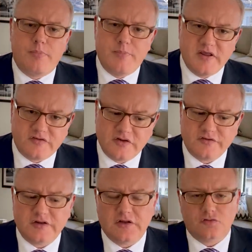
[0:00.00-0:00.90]

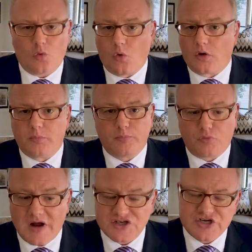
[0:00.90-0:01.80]
businesses or
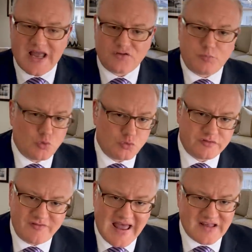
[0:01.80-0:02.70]
projects,
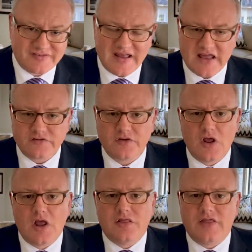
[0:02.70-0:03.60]
pools of assets
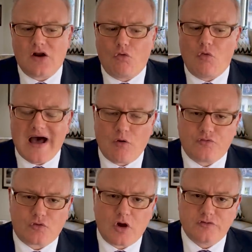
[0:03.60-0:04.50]
that allow
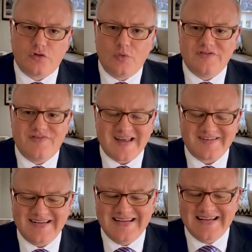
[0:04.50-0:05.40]
for us to
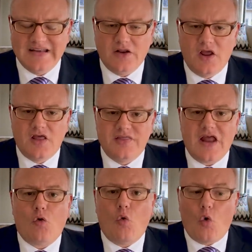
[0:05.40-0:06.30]
invest in
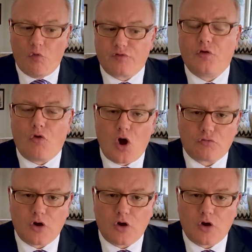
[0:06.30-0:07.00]
that over the long